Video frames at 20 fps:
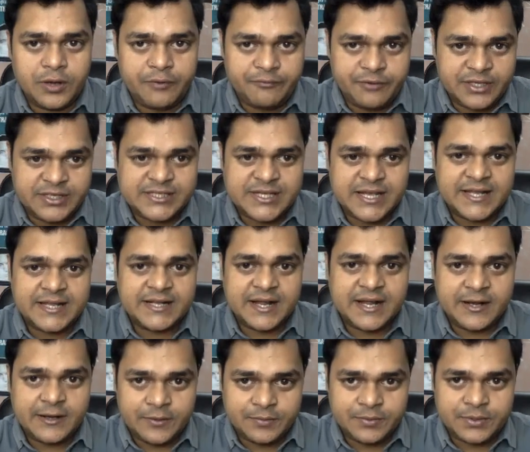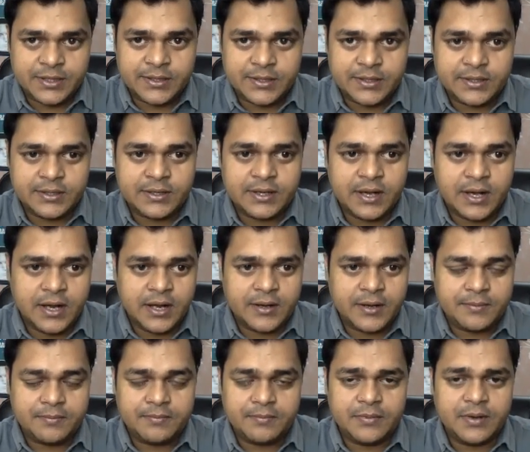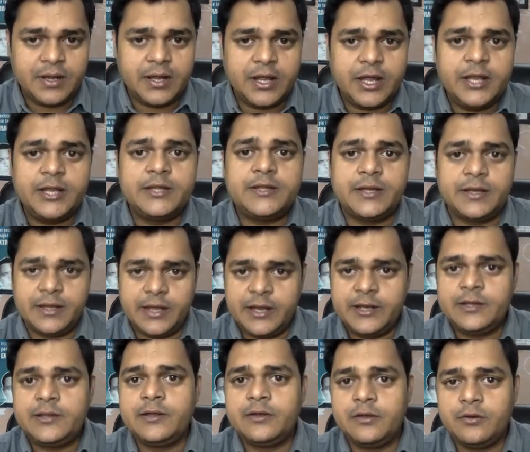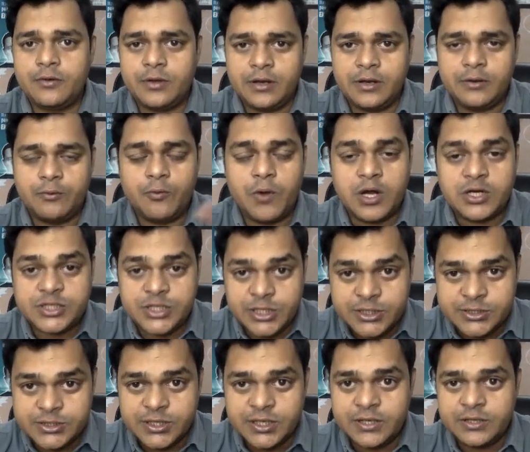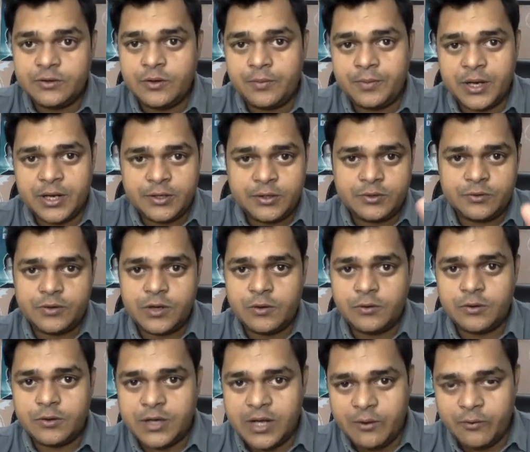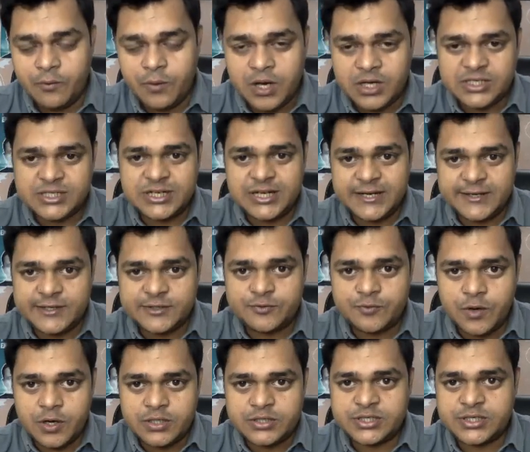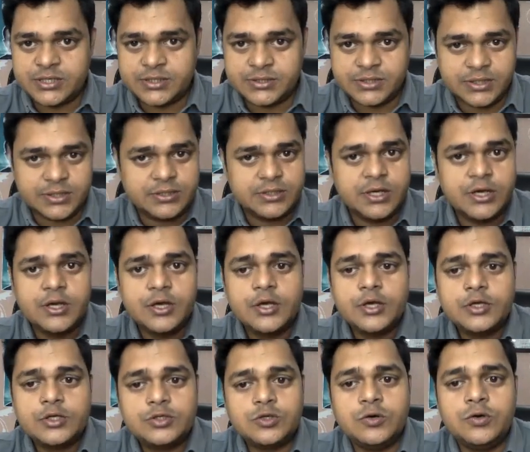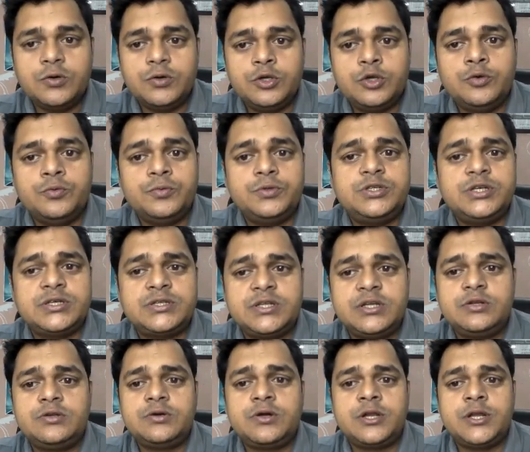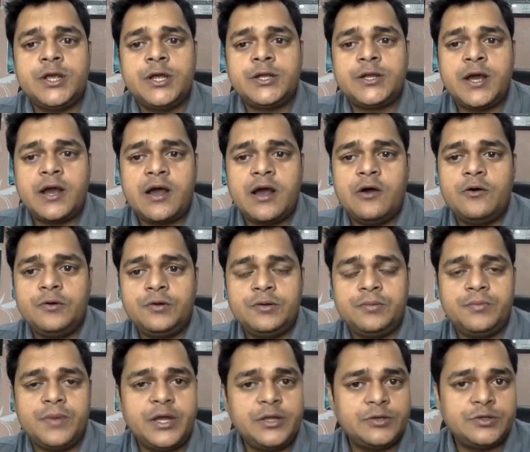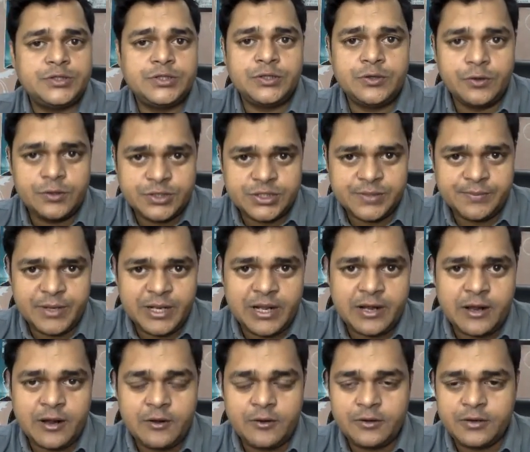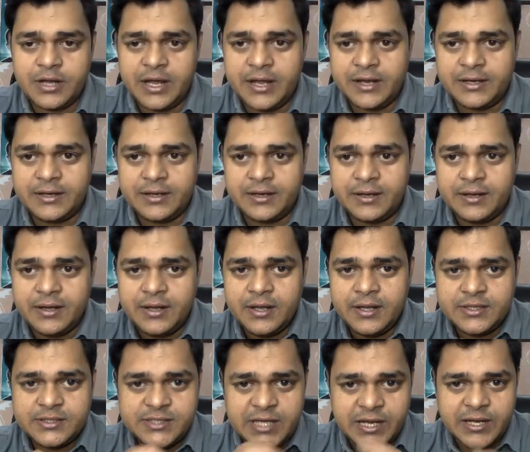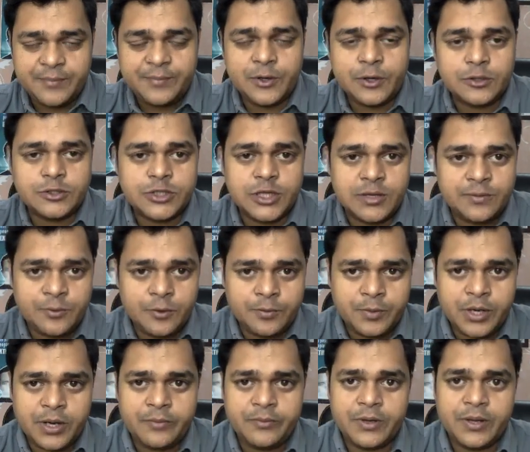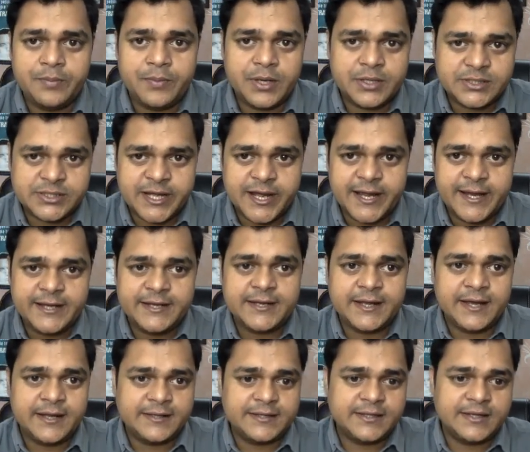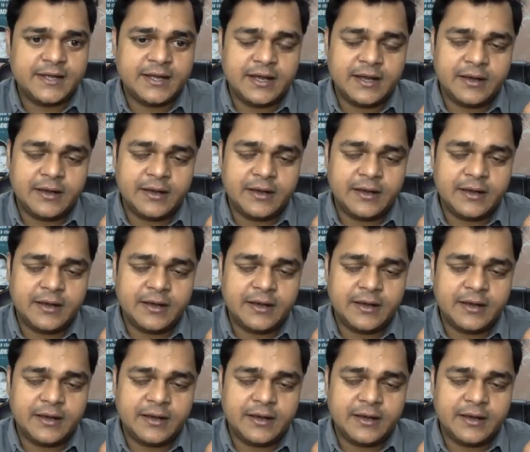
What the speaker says: a vSAN kind of thing, anything you can, workstation, you're planning to download a latest workstation. So you just need to create an account by using your Gmail account and sign up yourself over a VMware site, and